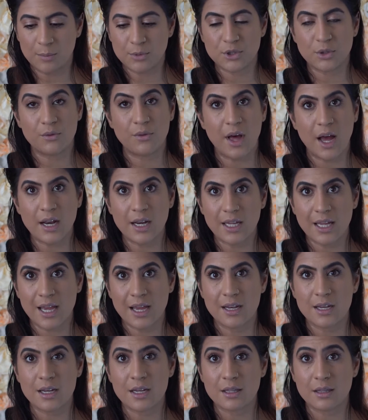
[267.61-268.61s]
So that,
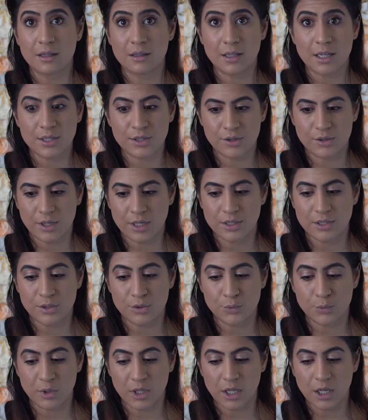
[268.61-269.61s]
again, the luster dust
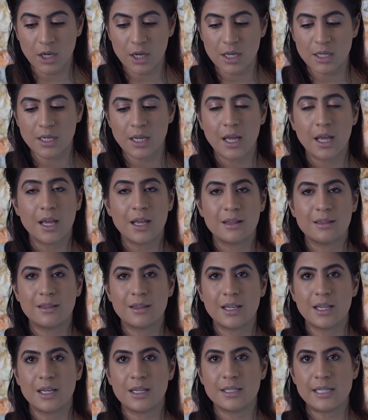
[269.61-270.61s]
is really good.
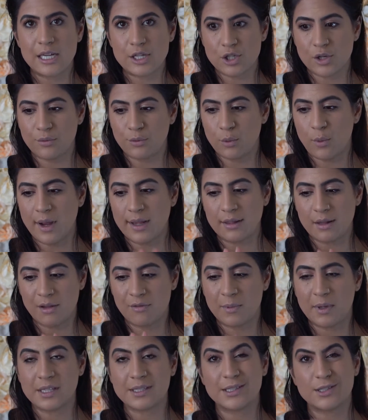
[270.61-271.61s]
The Deja Vu I love
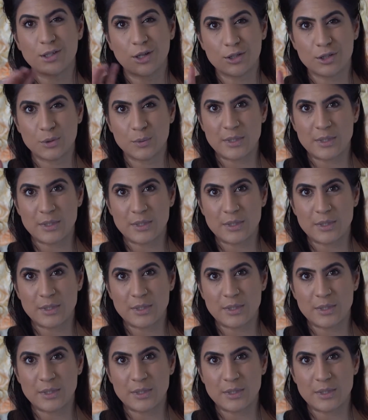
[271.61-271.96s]
because it's also